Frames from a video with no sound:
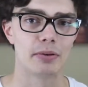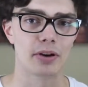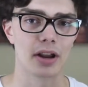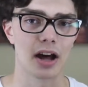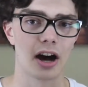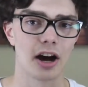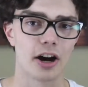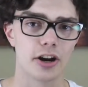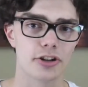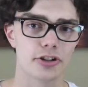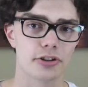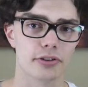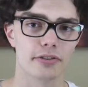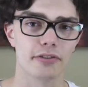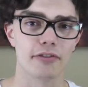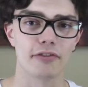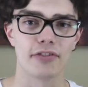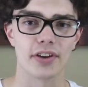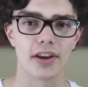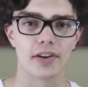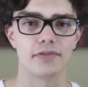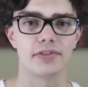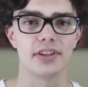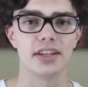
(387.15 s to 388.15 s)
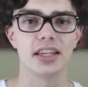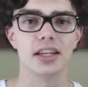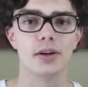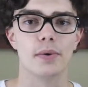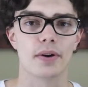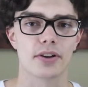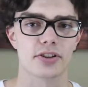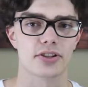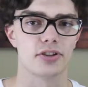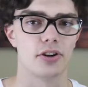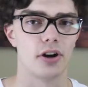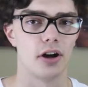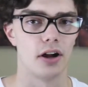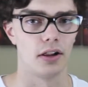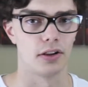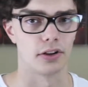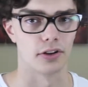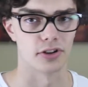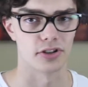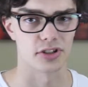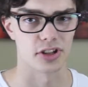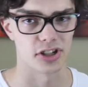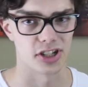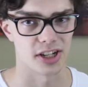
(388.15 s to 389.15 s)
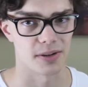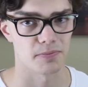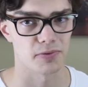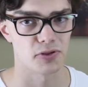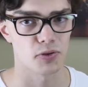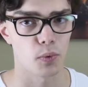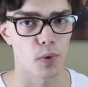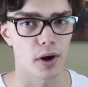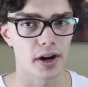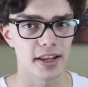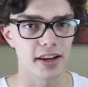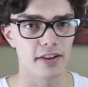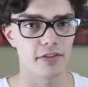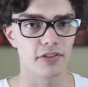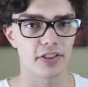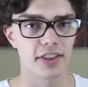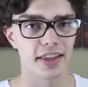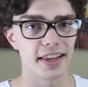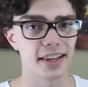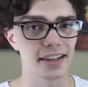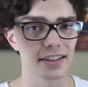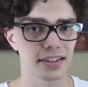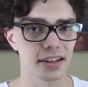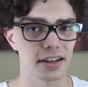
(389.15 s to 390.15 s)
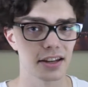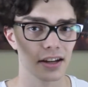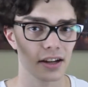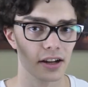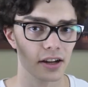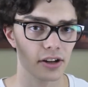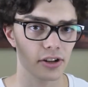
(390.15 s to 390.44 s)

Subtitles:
about $150 US to ship 20 of these